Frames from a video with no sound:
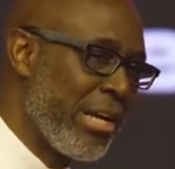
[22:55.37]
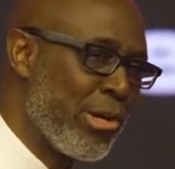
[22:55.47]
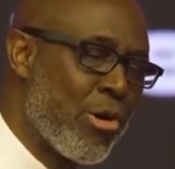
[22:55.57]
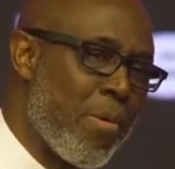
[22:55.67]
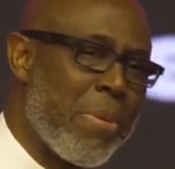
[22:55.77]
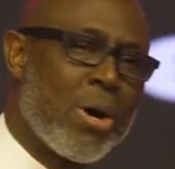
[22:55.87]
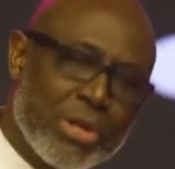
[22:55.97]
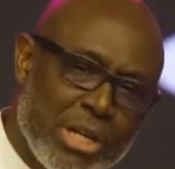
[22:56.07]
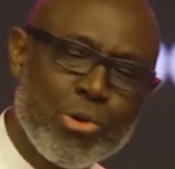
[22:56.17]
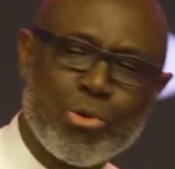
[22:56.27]
You know, but
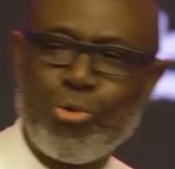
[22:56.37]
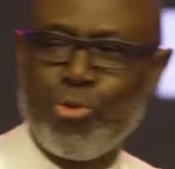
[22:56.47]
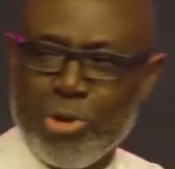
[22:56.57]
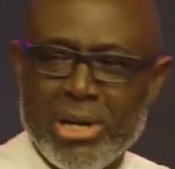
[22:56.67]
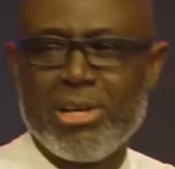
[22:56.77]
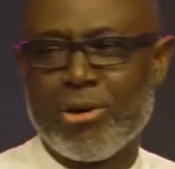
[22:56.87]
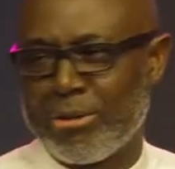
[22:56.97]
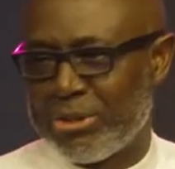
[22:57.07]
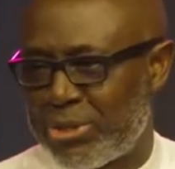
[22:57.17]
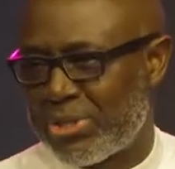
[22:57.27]
they don't really
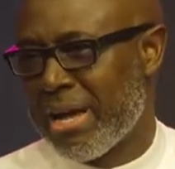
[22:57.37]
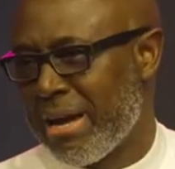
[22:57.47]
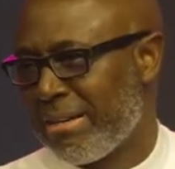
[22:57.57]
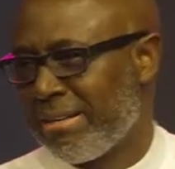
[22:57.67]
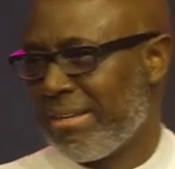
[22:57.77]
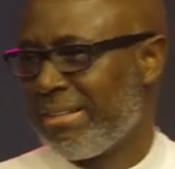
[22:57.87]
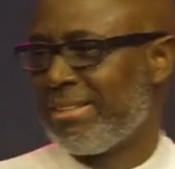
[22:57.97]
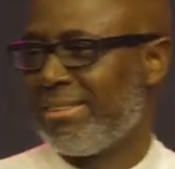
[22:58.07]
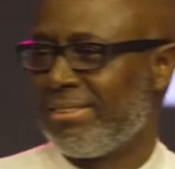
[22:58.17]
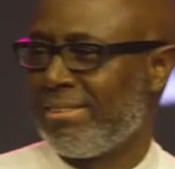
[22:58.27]
understand
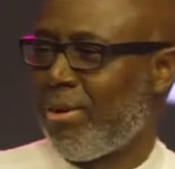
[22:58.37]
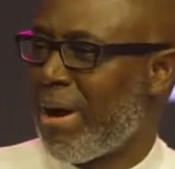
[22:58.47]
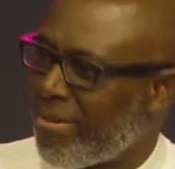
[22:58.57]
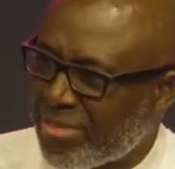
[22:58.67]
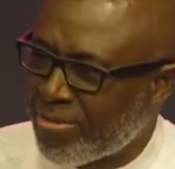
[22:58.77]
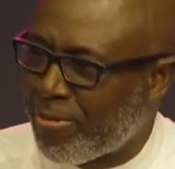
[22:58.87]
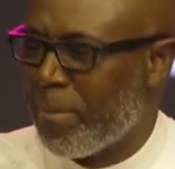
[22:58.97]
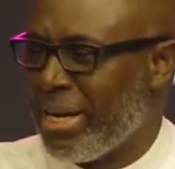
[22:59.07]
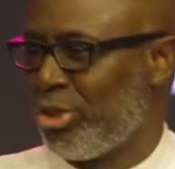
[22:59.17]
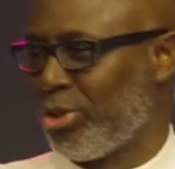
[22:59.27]
or have
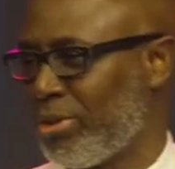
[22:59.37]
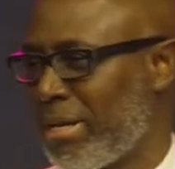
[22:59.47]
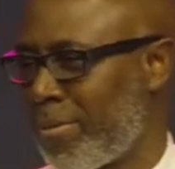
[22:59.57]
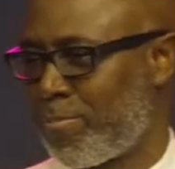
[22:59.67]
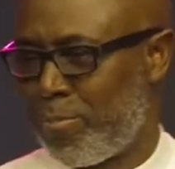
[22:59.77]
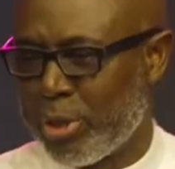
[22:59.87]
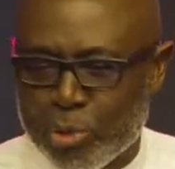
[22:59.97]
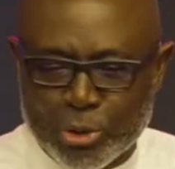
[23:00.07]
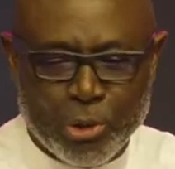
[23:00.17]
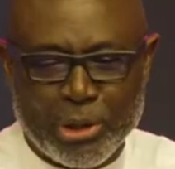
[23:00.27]
information, like
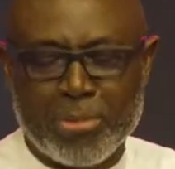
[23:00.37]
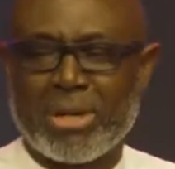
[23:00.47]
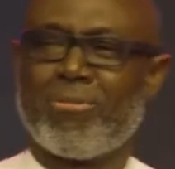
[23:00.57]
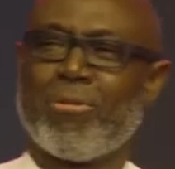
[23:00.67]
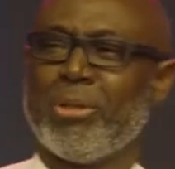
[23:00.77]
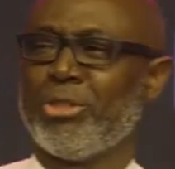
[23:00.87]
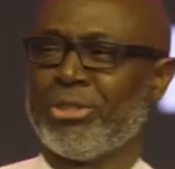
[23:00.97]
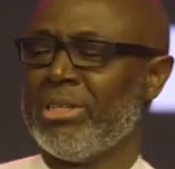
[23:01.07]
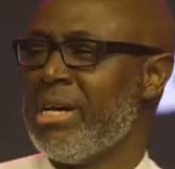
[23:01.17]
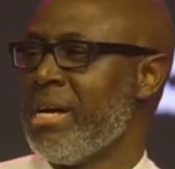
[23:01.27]
Pedro was talking about
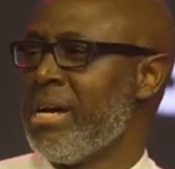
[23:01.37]
information.